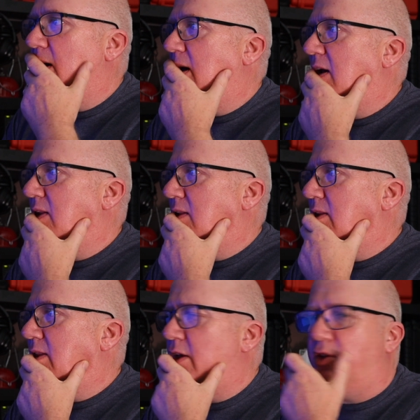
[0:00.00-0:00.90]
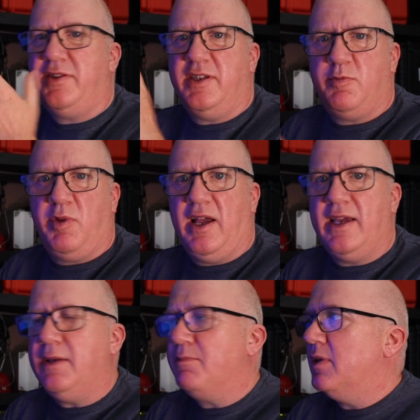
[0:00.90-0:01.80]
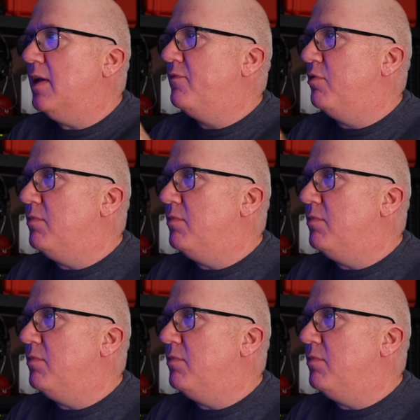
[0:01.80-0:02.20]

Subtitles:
and the display. And for